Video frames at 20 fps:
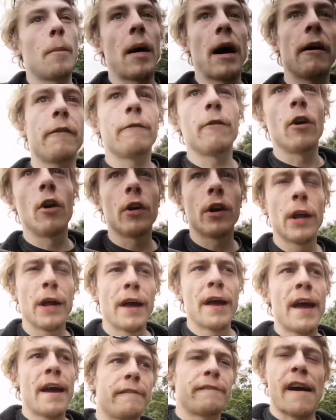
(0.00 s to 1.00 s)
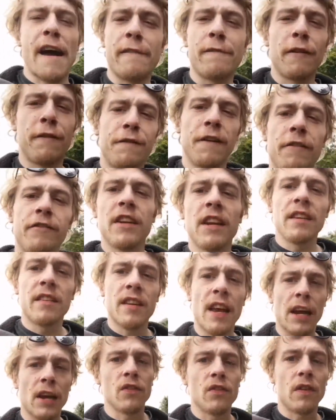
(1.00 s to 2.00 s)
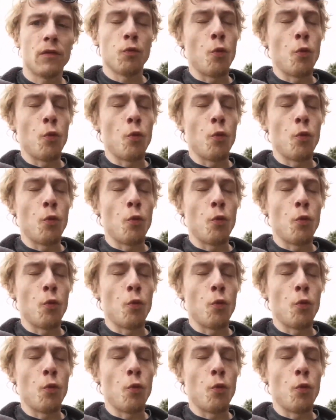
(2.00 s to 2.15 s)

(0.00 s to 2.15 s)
on my phone, for every 15 seconds